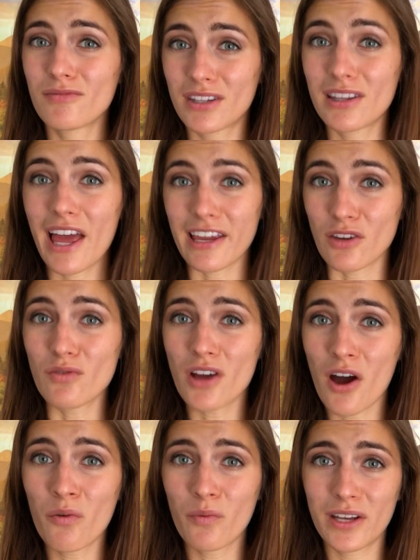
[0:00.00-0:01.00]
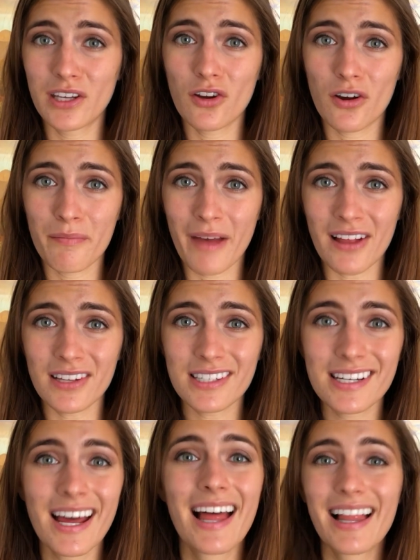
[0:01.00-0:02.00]
let you know when you're
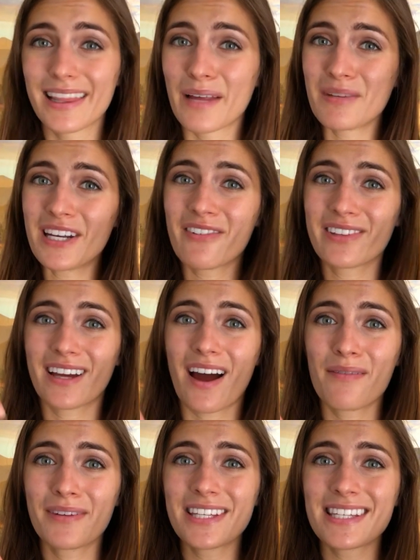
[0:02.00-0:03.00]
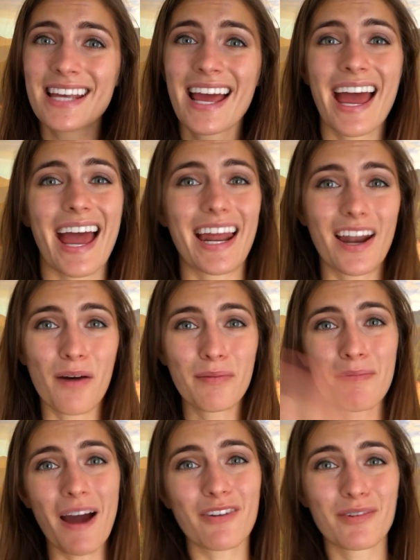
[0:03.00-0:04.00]
imbalanced? Let me know in the comments and I'll be
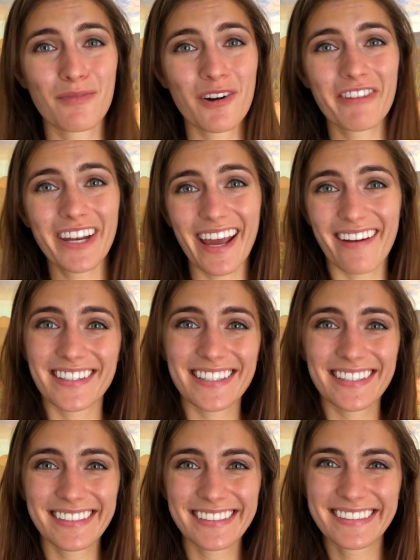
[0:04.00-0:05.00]
back with more videos.